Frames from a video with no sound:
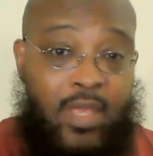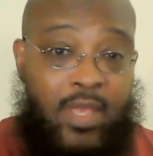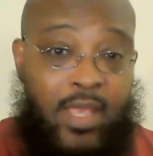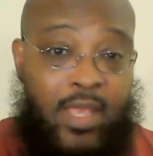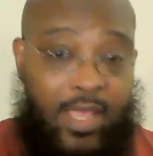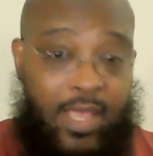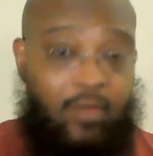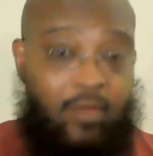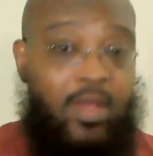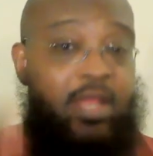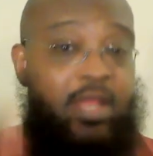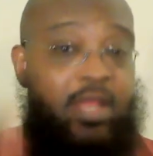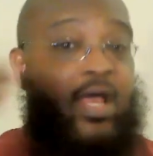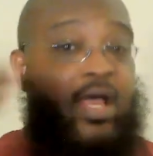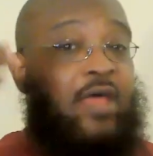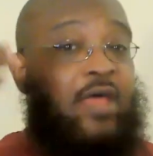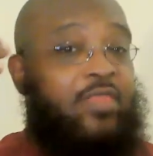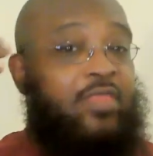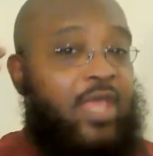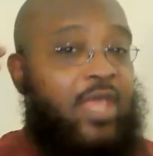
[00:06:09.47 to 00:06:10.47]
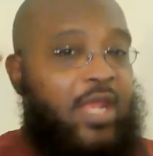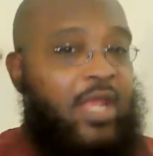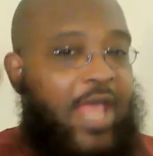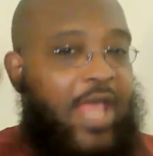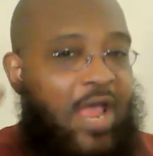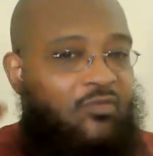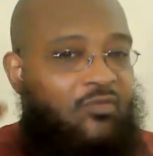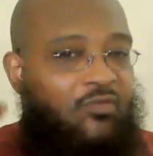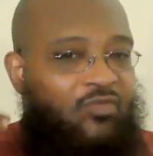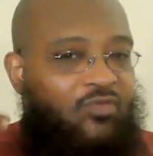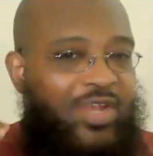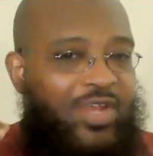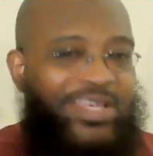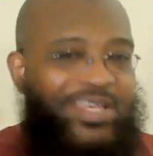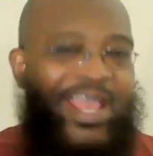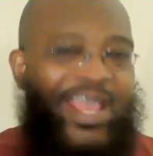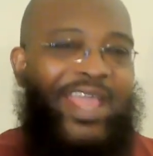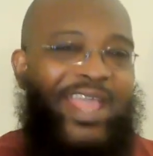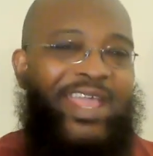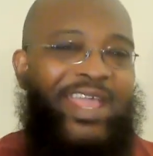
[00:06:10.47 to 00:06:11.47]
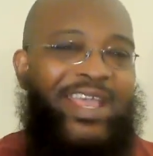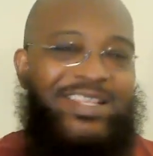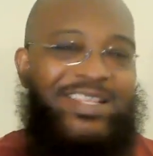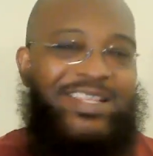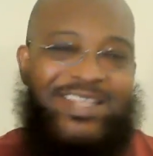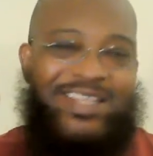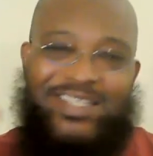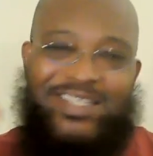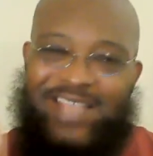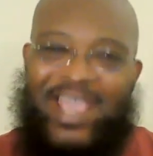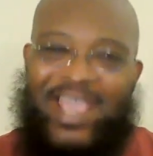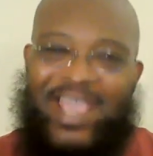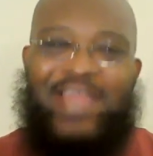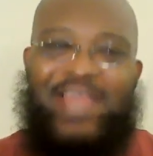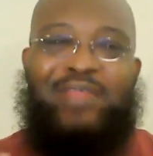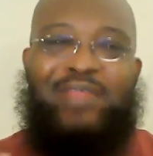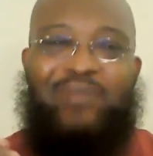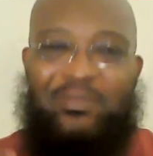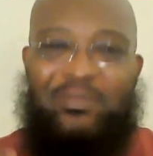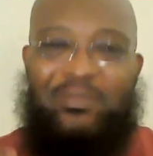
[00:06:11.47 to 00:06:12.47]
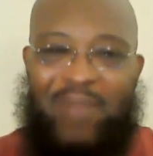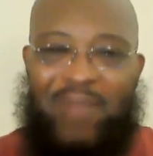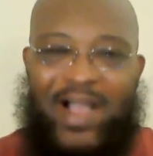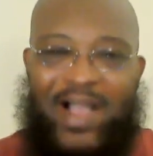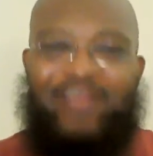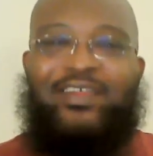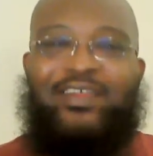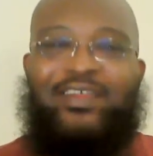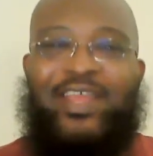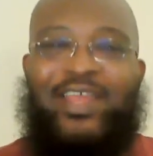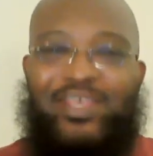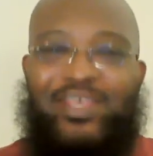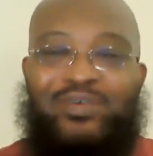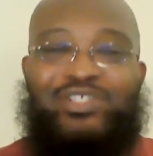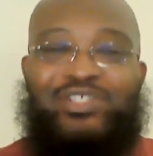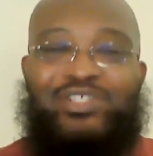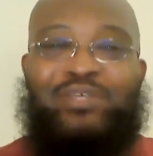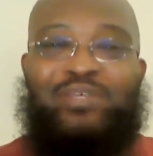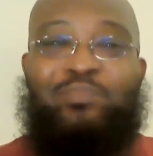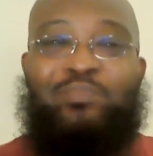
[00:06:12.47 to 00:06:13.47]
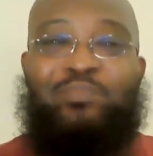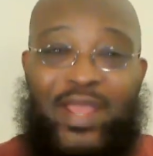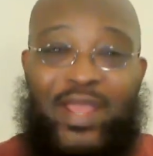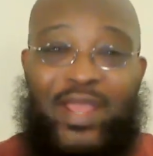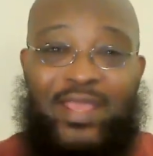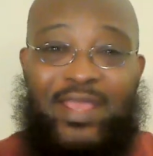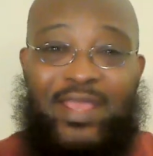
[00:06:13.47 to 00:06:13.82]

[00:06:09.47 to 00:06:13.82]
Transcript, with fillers: Hearing the adhan every day is a daily reminder that you should pray.